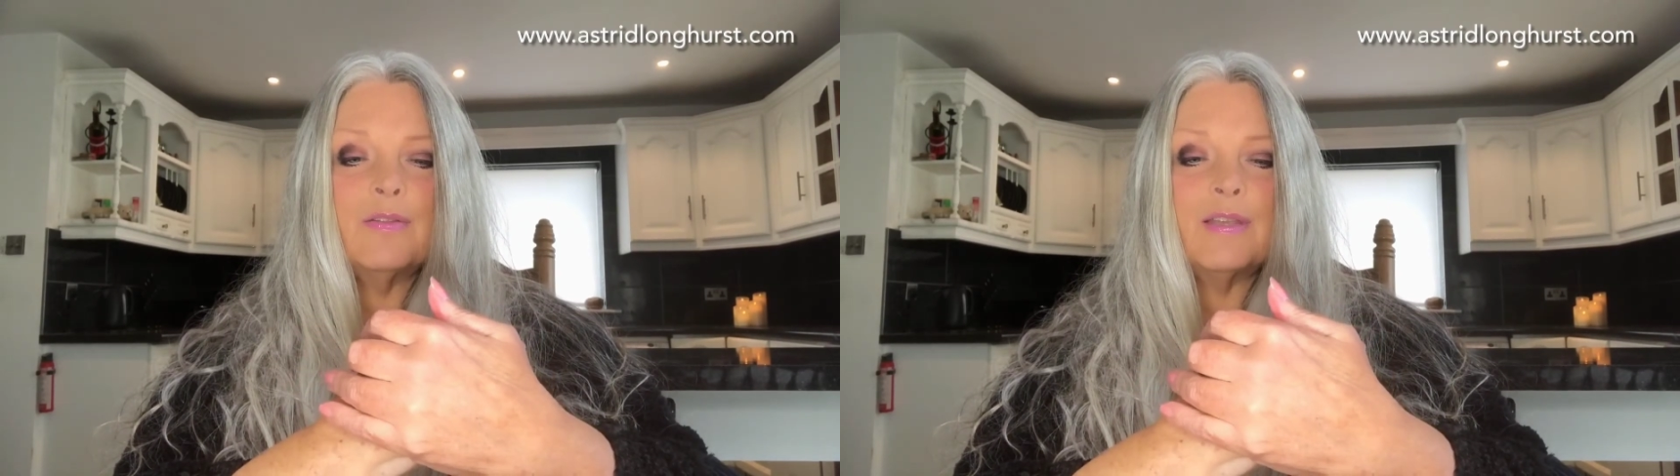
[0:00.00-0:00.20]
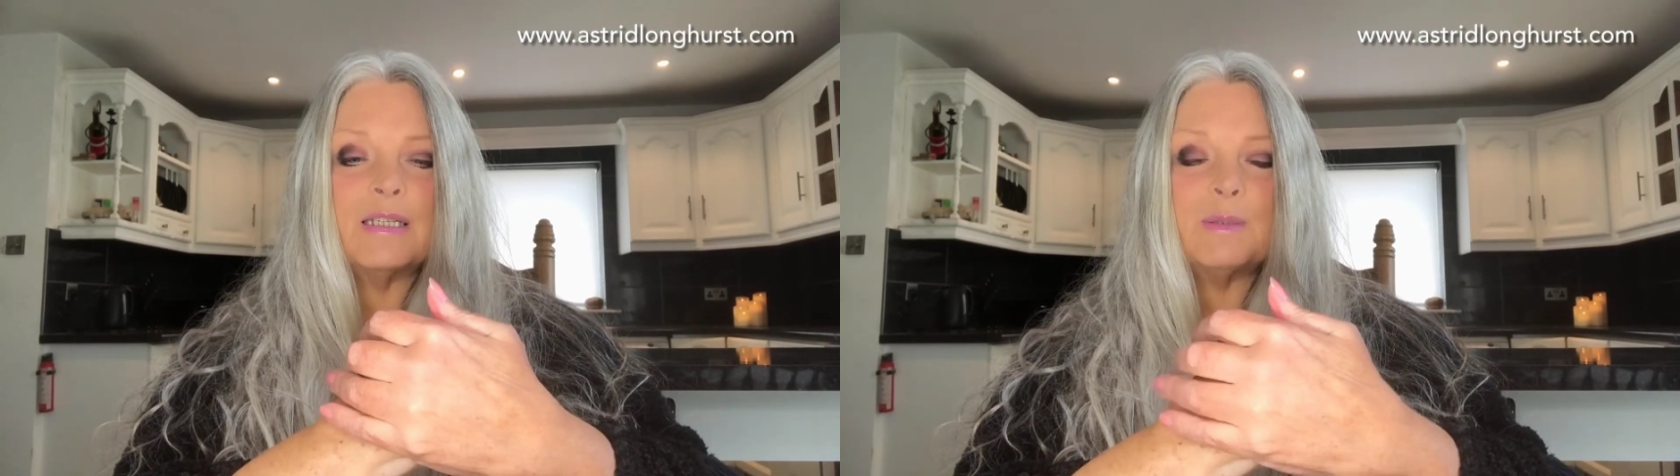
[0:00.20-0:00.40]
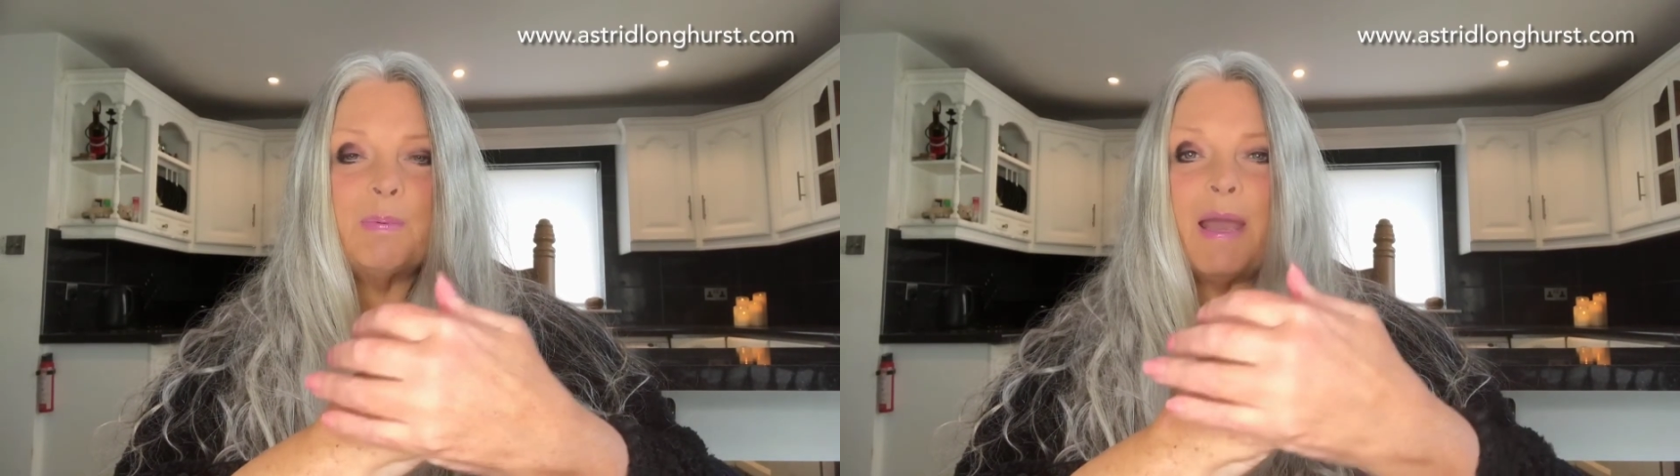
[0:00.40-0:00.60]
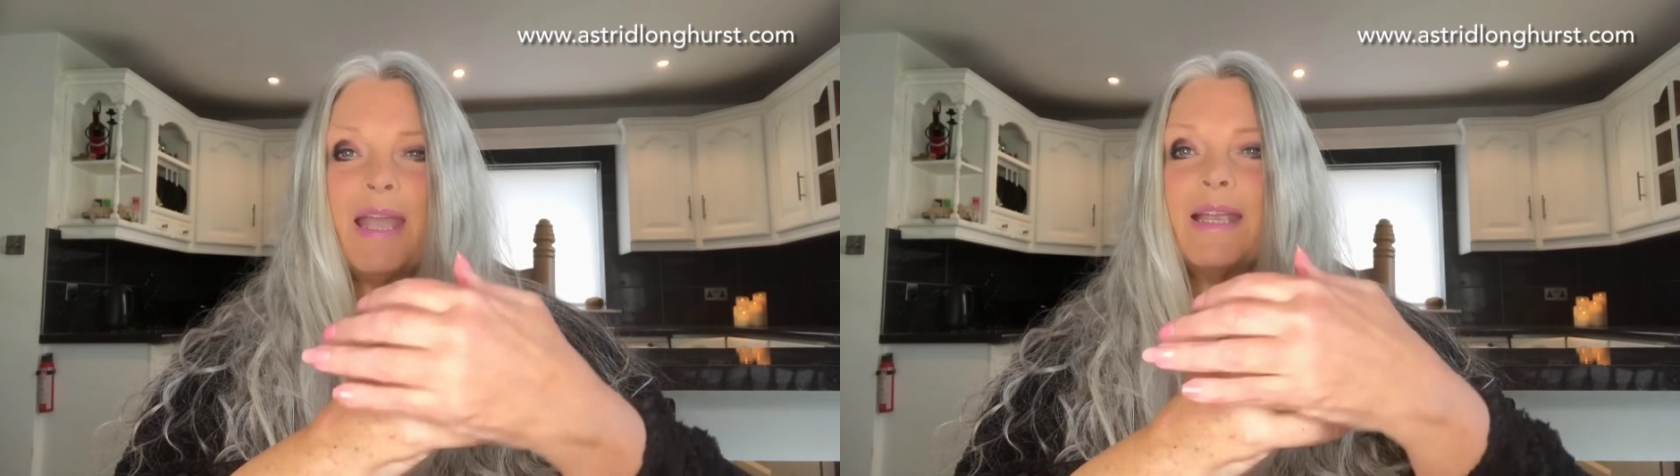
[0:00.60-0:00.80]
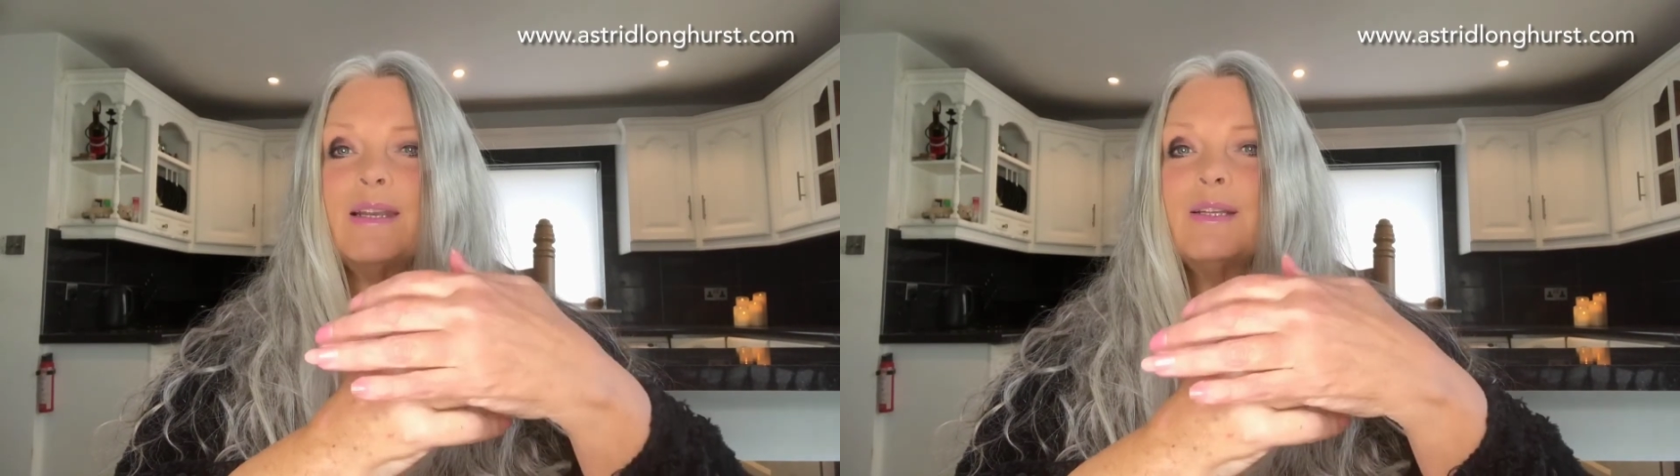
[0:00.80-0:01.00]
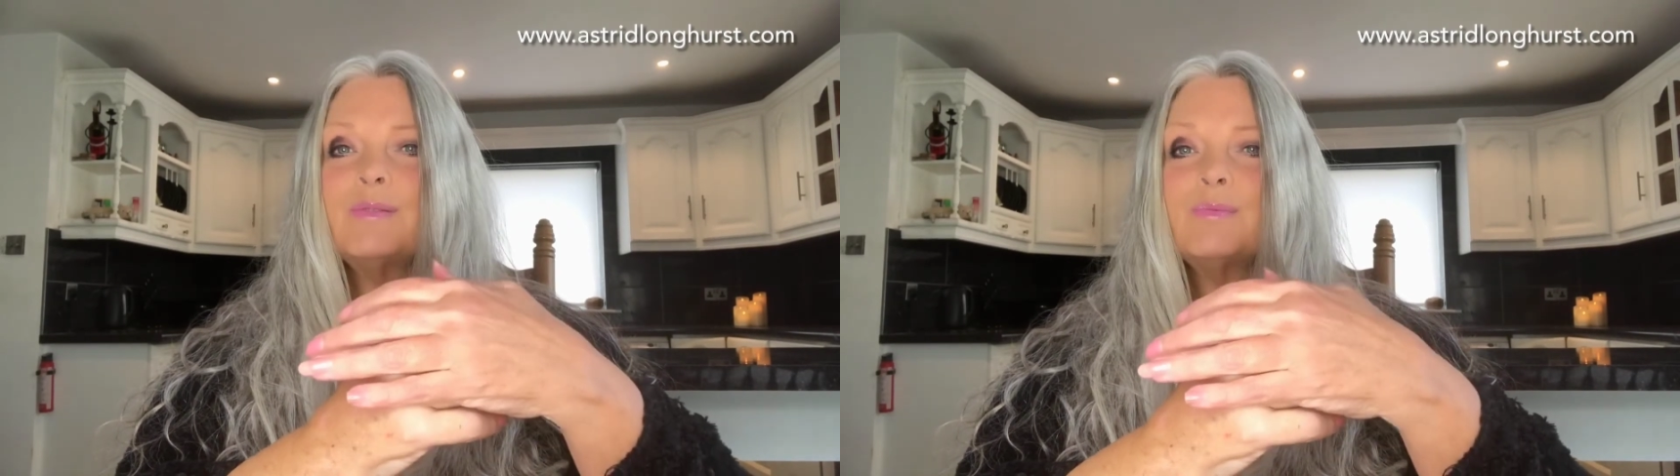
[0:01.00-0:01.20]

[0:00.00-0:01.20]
this pain,